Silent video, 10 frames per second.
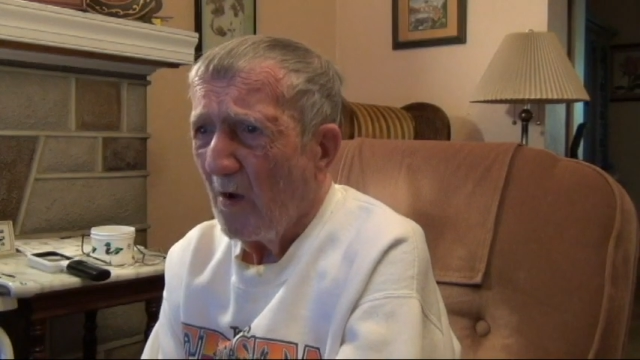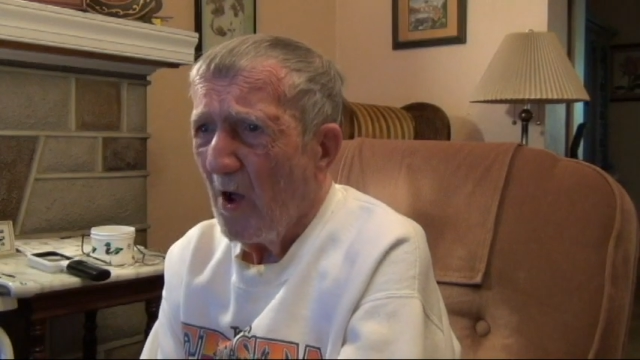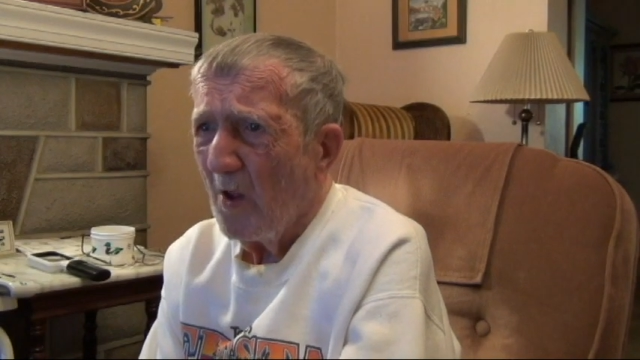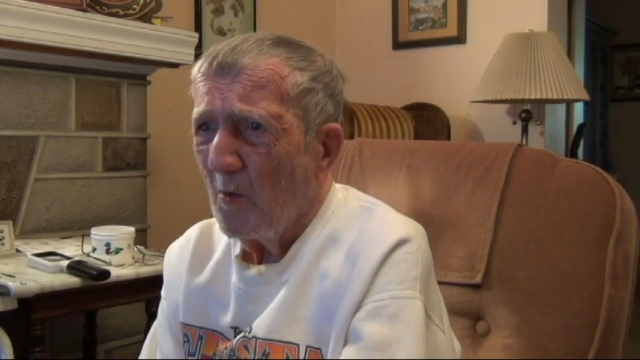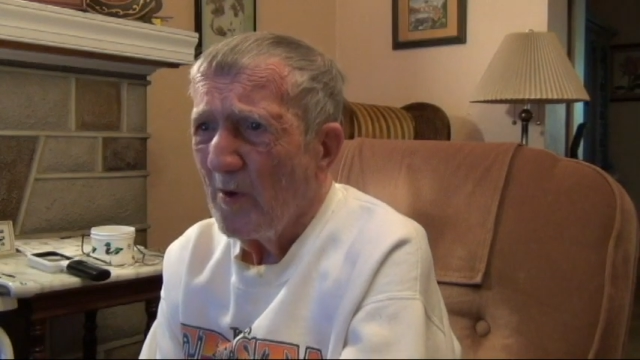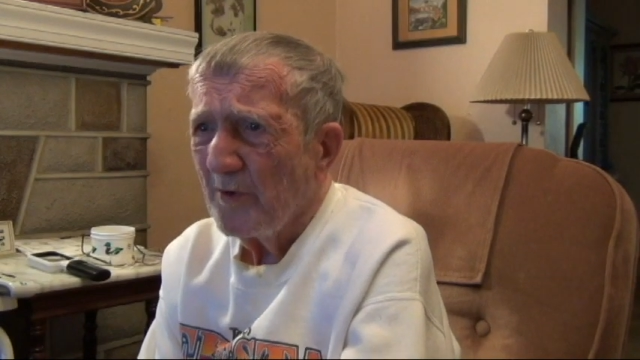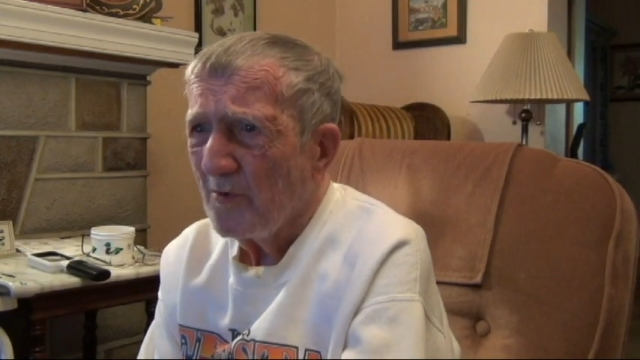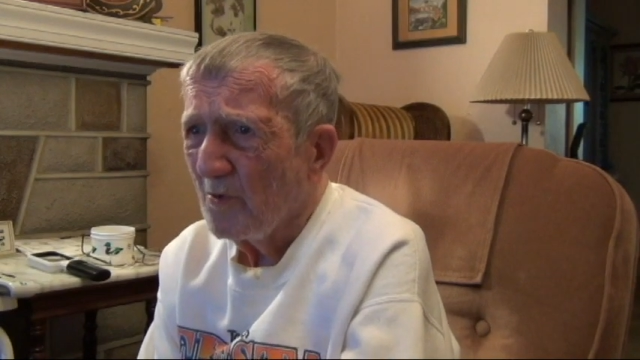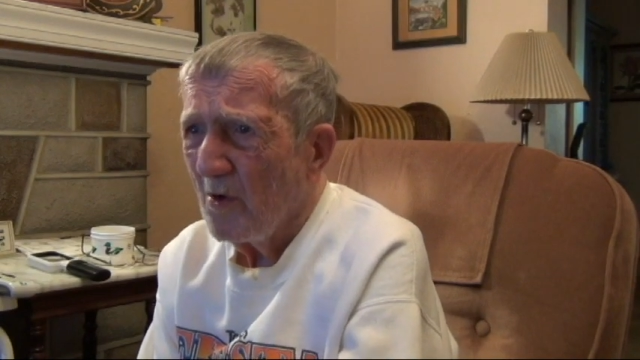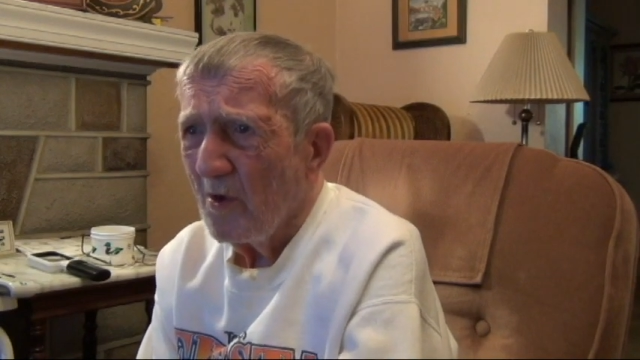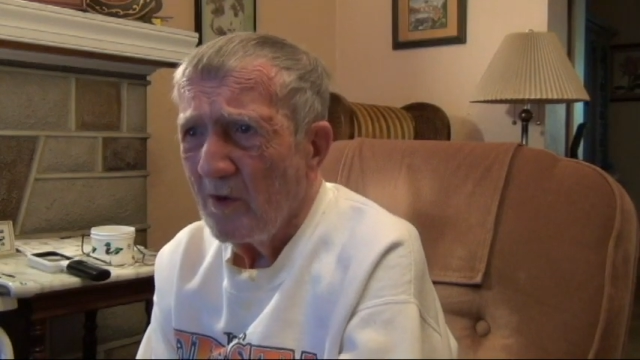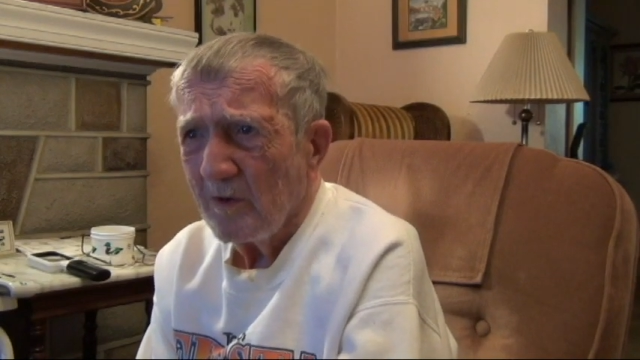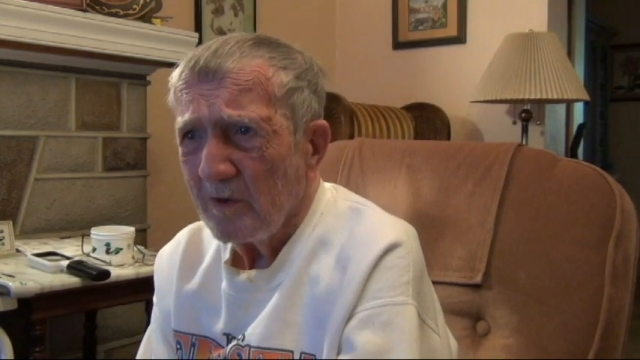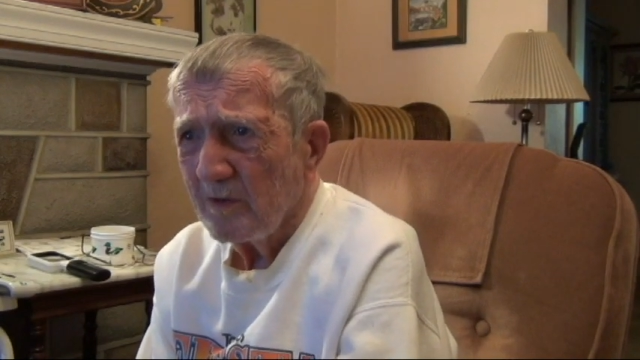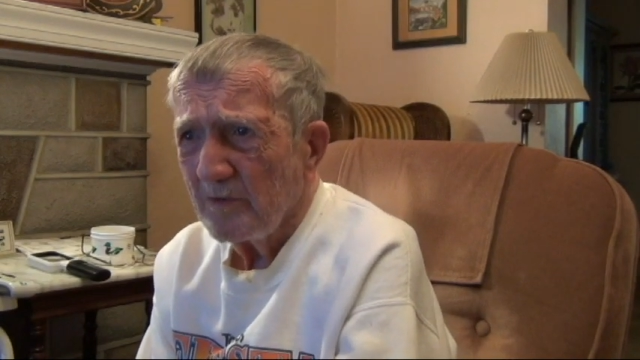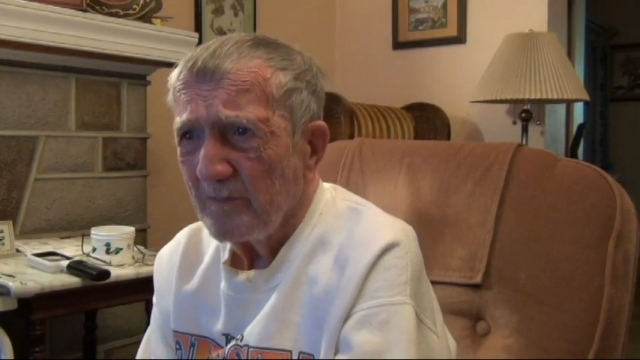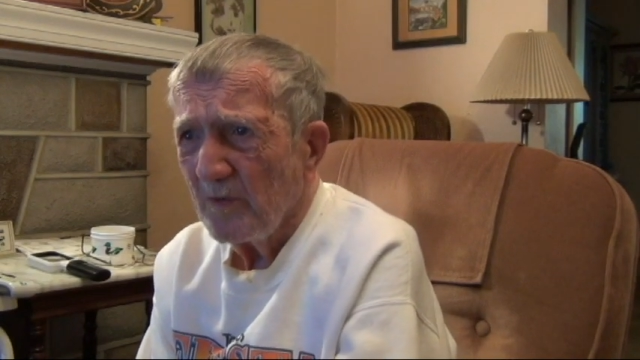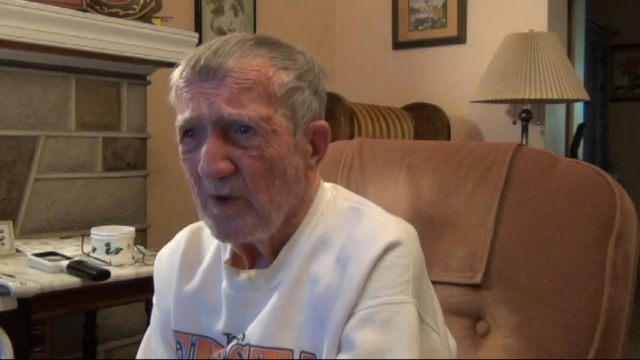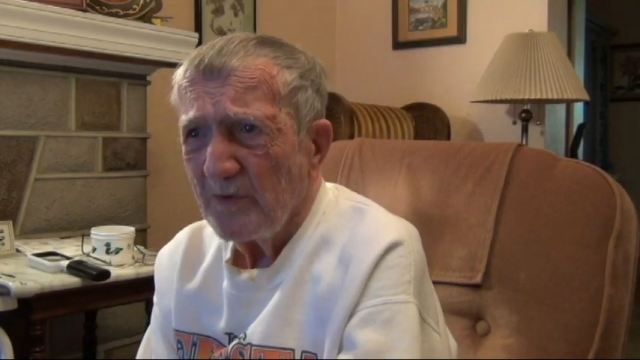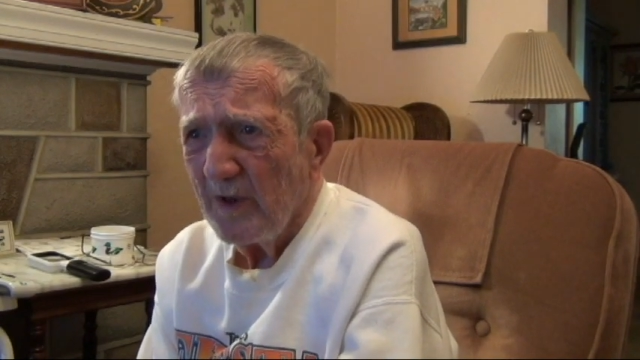all winter long.
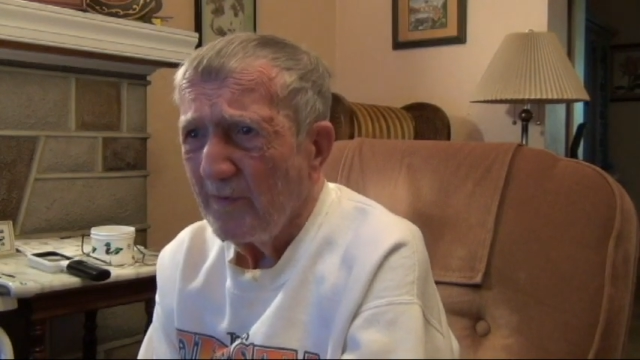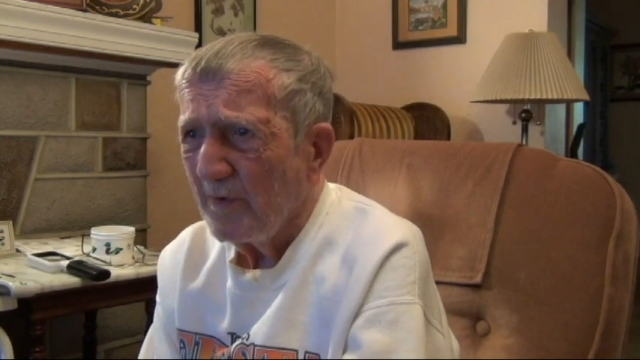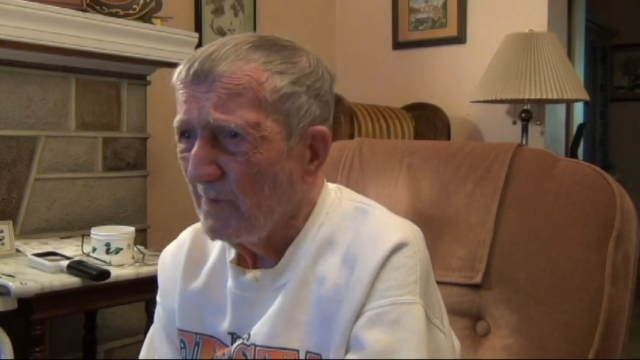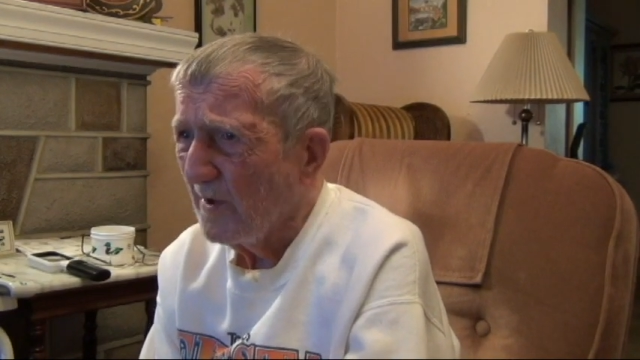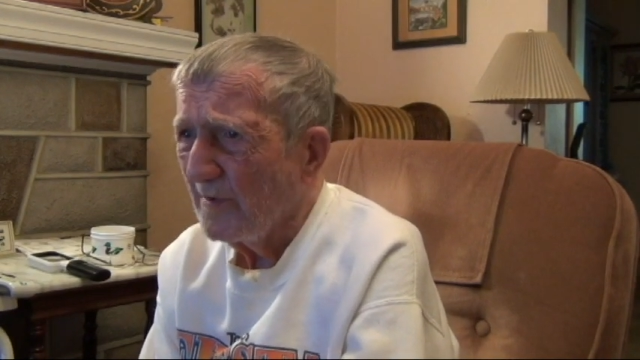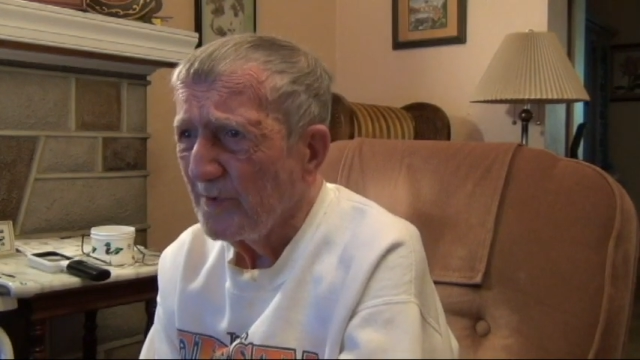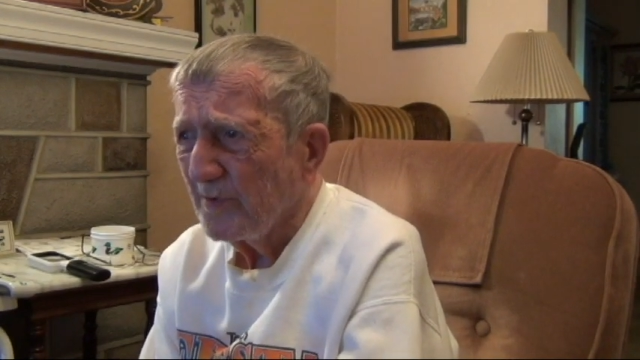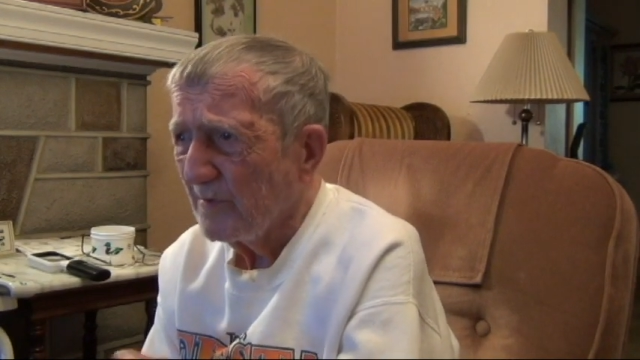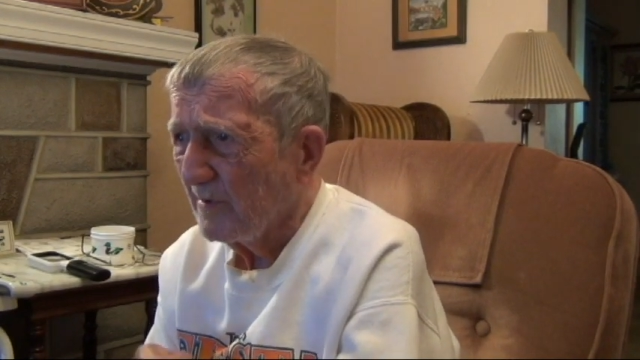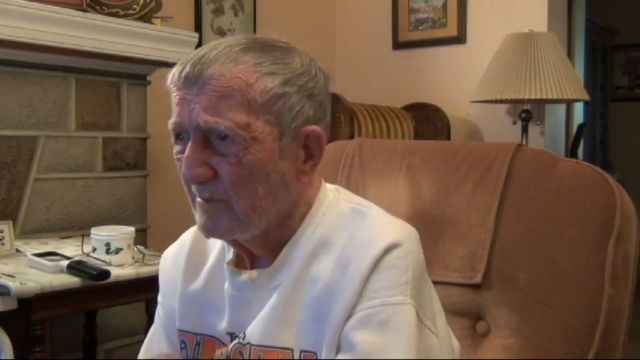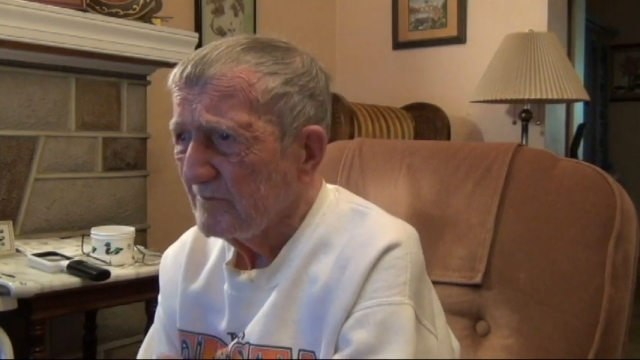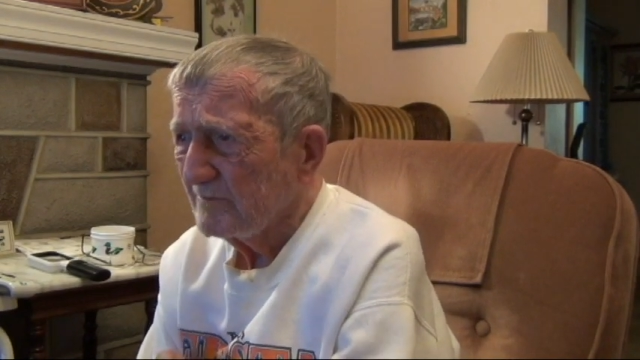It never melted.